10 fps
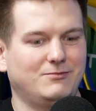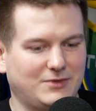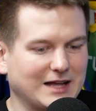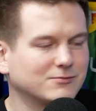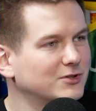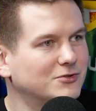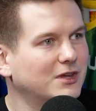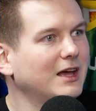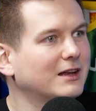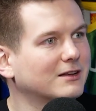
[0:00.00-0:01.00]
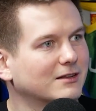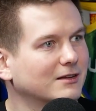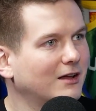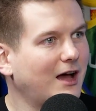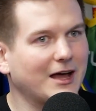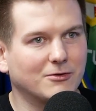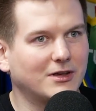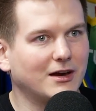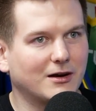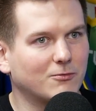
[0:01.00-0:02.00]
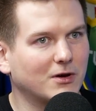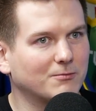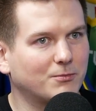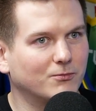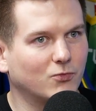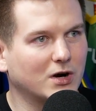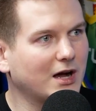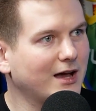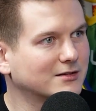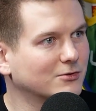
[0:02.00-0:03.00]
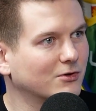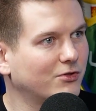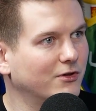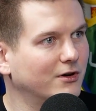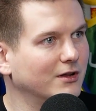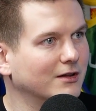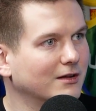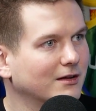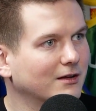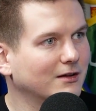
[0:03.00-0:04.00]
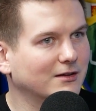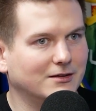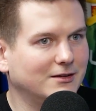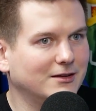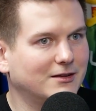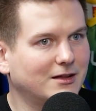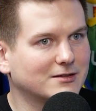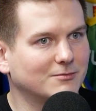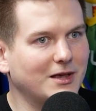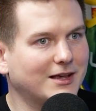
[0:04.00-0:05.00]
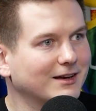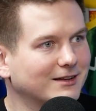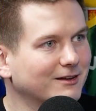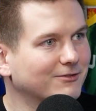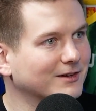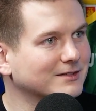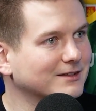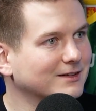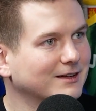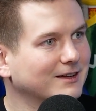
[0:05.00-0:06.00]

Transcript: that's what you get. I don't care that one guy scored 30. It doesn't make any difference.